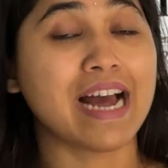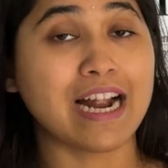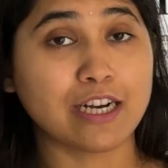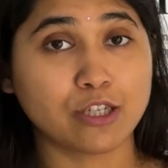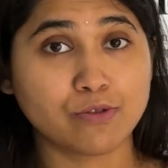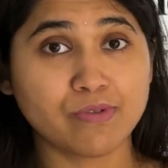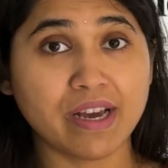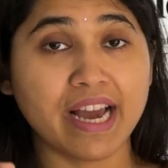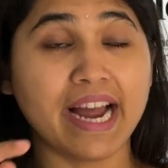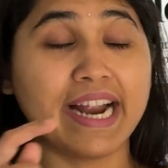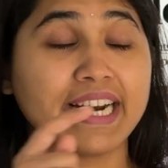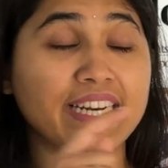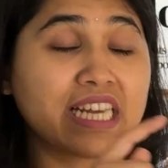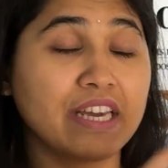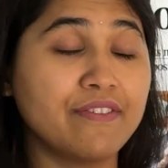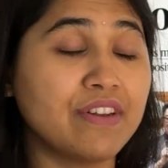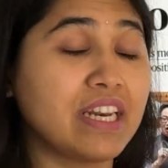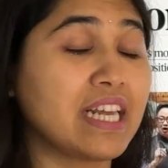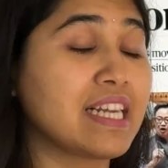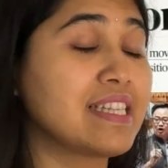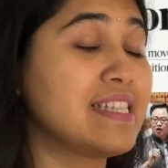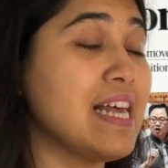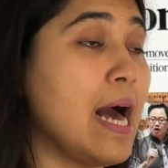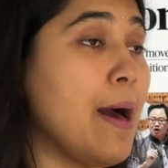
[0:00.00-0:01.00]
That's why I had
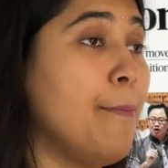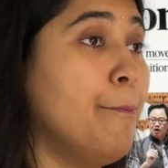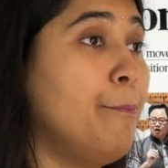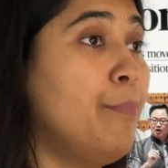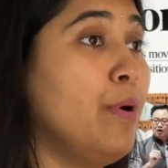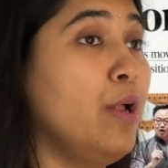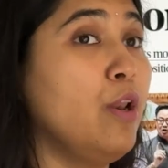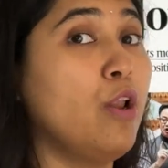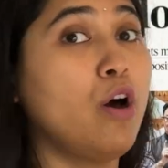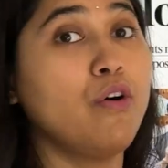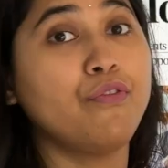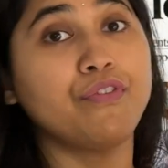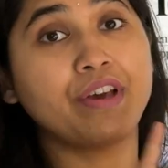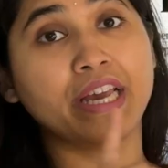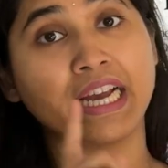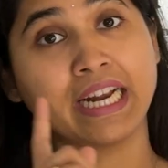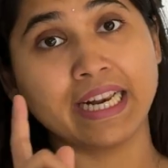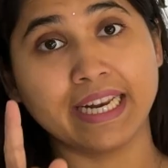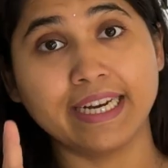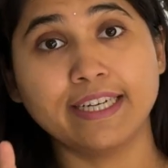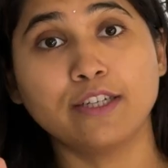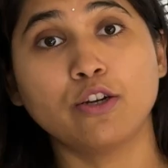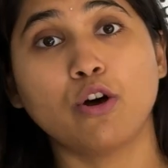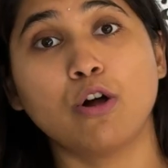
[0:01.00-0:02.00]
given example of
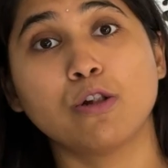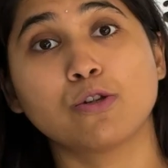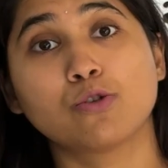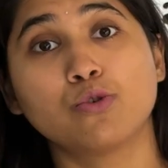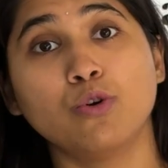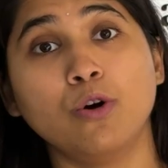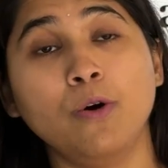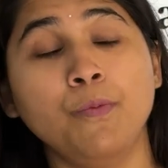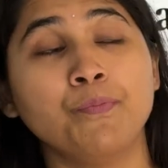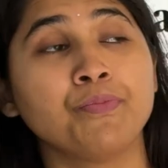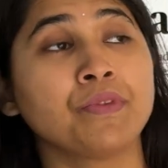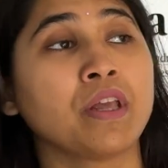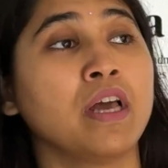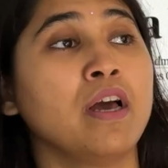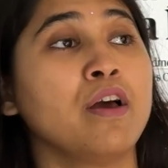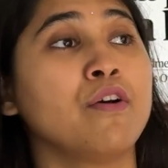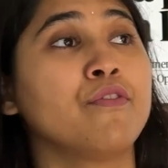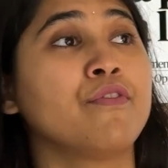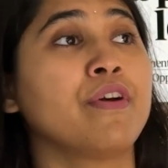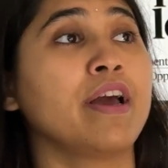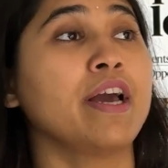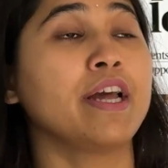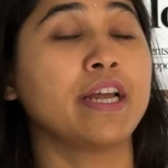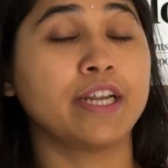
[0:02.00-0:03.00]
England also,
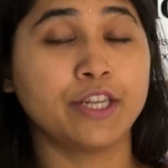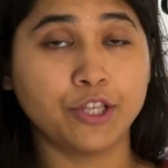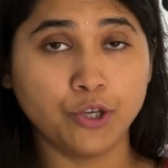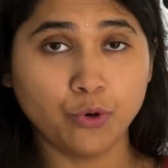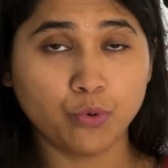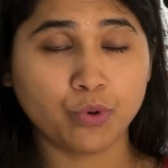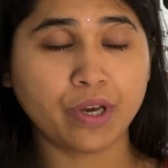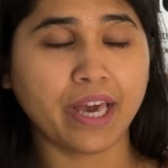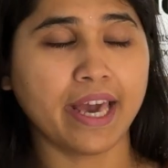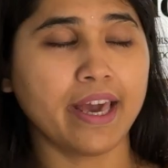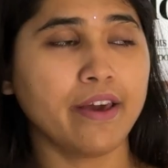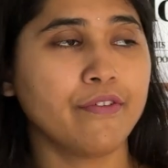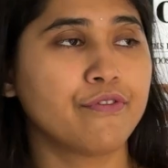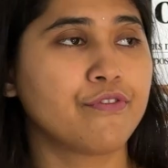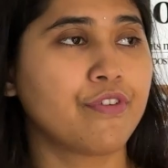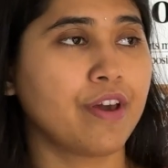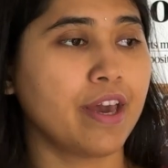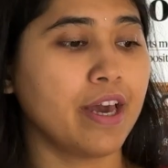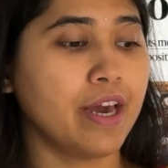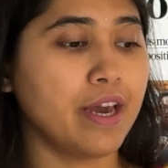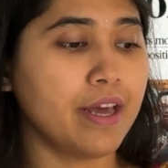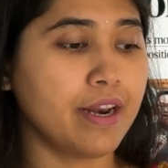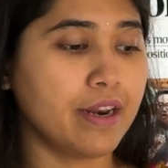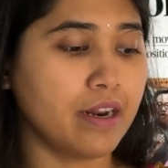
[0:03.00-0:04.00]
where in UK,
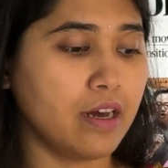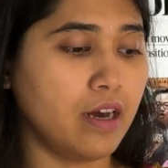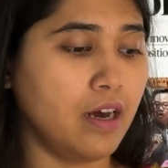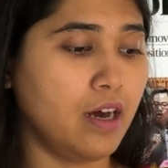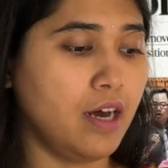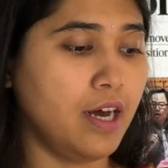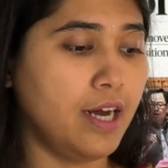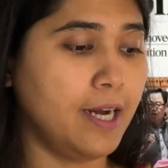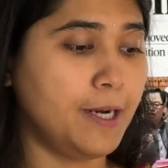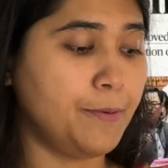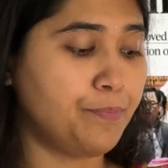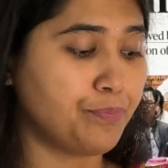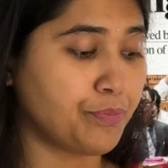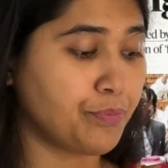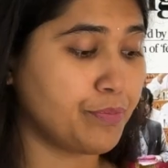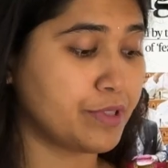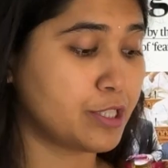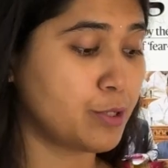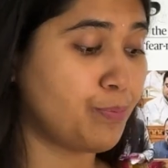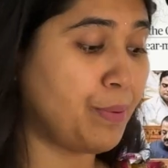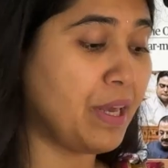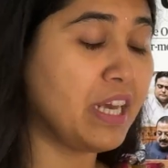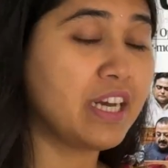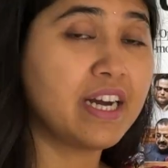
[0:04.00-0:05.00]
where
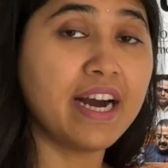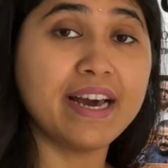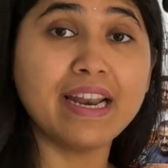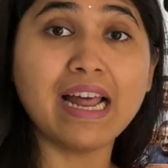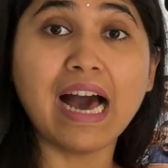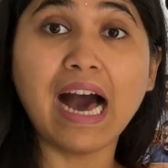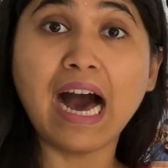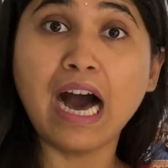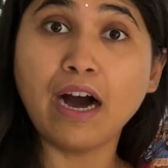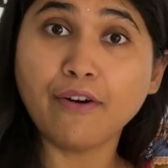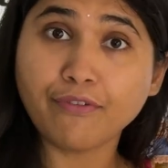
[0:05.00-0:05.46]
speaker